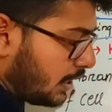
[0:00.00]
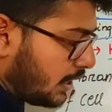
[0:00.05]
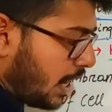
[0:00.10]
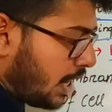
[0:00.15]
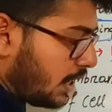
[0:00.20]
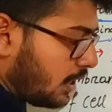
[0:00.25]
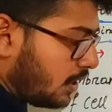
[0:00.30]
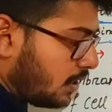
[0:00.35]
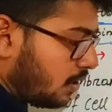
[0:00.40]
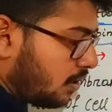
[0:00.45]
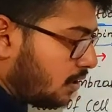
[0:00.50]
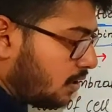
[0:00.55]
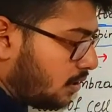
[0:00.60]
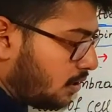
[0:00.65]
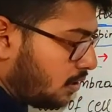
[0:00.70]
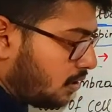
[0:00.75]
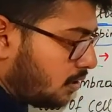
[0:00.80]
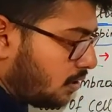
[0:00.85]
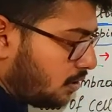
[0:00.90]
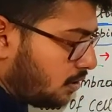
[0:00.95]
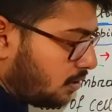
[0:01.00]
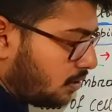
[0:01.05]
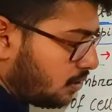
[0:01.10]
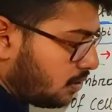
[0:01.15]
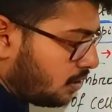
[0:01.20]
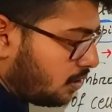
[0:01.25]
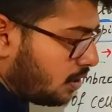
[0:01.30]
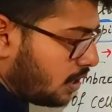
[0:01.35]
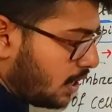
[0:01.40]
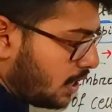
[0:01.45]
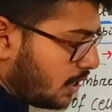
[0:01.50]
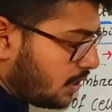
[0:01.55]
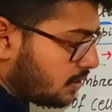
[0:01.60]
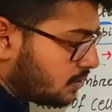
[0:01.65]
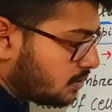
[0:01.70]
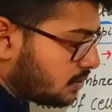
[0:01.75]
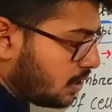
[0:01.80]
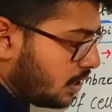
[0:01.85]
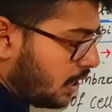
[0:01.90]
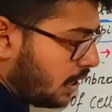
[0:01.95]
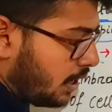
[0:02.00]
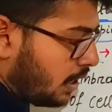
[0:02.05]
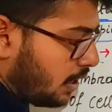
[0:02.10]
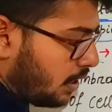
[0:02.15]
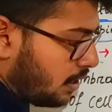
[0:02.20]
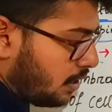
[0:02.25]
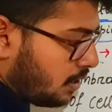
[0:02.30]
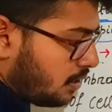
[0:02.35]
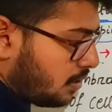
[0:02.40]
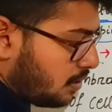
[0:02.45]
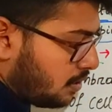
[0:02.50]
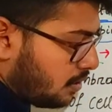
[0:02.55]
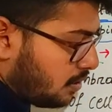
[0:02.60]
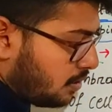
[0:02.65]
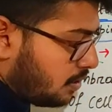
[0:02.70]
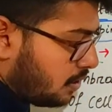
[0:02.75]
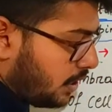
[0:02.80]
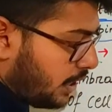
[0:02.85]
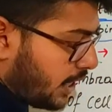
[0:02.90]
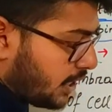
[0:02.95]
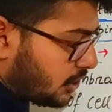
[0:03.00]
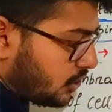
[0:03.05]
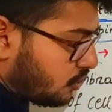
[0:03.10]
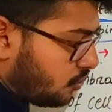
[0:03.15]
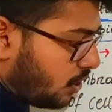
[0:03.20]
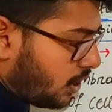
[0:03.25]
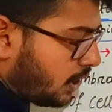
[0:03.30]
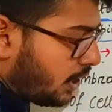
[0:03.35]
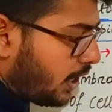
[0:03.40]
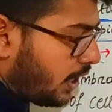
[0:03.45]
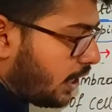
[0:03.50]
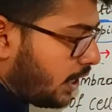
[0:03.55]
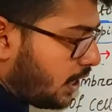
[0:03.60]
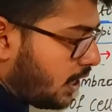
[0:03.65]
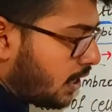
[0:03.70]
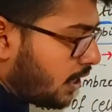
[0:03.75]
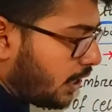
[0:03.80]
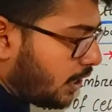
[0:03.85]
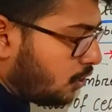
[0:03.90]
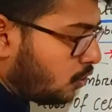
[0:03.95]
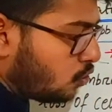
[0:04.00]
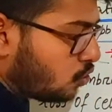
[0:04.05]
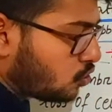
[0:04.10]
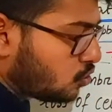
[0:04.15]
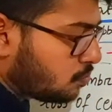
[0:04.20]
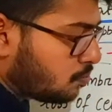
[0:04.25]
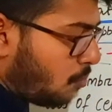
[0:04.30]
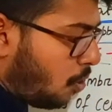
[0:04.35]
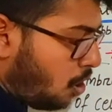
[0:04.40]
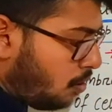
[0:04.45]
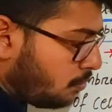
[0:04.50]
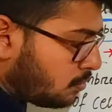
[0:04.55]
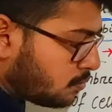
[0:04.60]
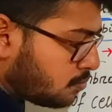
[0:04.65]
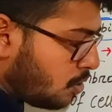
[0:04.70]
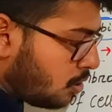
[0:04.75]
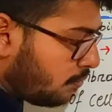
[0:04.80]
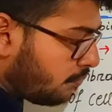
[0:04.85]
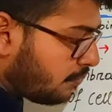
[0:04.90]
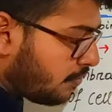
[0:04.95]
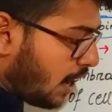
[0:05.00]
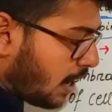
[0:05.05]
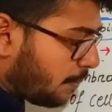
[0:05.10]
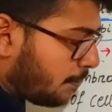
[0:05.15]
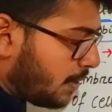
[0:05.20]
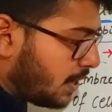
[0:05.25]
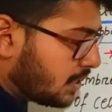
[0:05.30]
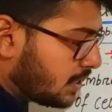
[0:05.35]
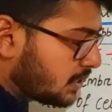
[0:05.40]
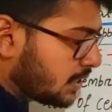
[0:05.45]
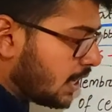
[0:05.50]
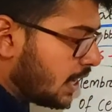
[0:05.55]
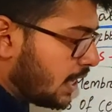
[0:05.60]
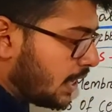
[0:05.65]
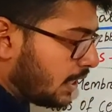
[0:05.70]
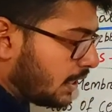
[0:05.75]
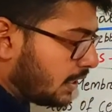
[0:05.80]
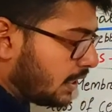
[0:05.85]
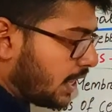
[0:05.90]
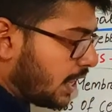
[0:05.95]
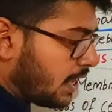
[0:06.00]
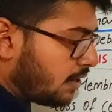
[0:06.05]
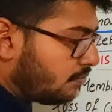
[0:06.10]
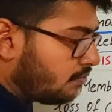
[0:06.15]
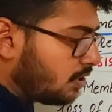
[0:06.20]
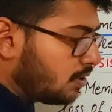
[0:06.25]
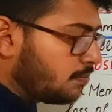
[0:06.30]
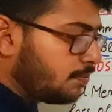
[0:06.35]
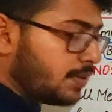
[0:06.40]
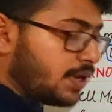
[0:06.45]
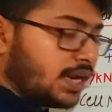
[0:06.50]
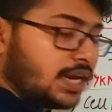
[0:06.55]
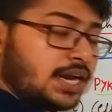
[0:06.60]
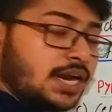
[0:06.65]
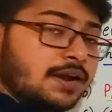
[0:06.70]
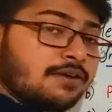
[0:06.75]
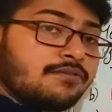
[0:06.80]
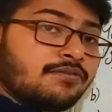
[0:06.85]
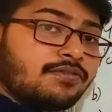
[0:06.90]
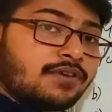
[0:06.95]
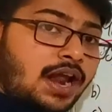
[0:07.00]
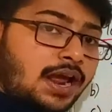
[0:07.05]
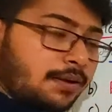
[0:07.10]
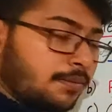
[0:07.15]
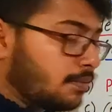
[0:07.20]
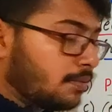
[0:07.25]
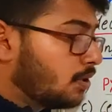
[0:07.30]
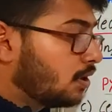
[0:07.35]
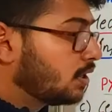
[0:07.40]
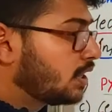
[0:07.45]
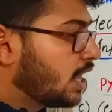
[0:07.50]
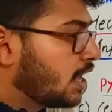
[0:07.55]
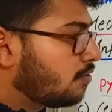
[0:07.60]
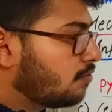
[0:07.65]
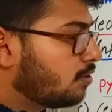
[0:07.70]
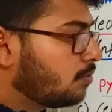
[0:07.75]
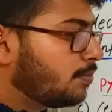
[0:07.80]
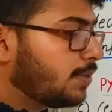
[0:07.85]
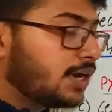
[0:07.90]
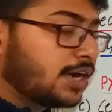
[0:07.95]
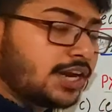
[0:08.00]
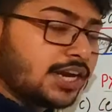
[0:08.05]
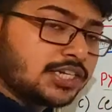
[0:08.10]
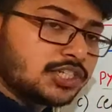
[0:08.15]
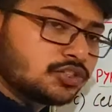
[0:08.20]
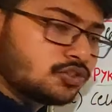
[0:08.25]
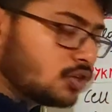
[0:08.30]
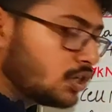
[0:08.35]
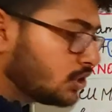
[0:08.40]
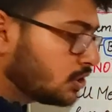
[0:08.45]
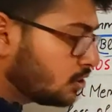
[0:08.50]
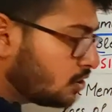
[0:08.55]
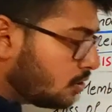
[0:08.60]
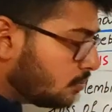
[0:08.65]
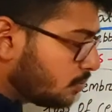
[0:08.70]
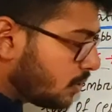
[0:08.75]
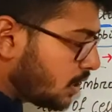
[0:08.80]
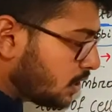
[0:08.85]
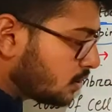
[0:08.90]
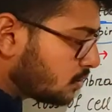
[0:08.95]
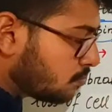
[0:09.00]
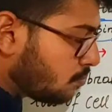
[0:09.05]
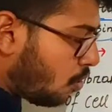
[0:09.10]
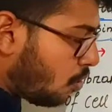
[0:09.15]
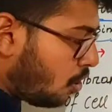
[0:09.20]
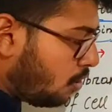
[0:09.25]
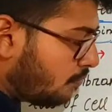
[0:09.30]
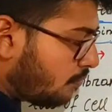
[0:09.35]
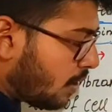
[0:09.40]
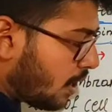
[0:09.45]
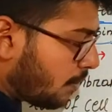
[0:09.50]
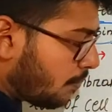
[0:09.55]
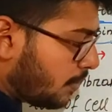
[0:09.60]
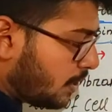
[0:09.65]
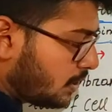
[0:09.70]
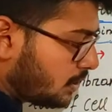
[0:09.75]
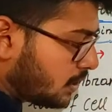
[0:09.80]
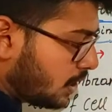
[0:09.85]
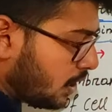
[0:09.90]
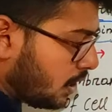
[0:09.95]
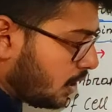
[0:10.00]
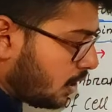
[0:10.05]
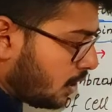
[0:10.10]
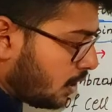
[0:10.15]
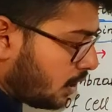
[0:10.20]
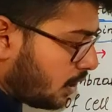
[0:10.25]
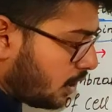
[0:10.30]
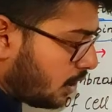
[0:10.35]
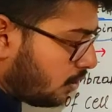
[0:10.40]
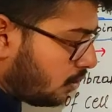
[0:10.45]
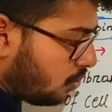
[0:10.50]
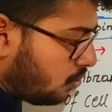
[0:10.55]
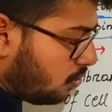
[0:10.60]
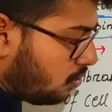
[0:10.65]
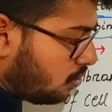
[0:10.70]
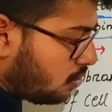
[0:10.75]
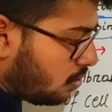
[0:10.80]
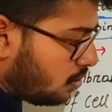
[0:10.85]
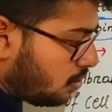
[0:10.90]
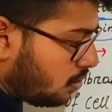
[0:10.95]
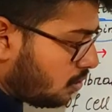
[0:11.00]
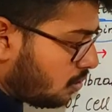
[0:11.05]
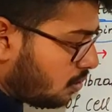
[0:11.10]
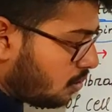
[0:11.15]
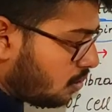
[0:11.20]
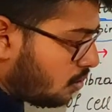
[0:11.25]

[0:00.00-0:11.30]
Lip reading: that has destructed into small fragments, there will be destruction of that small fragments into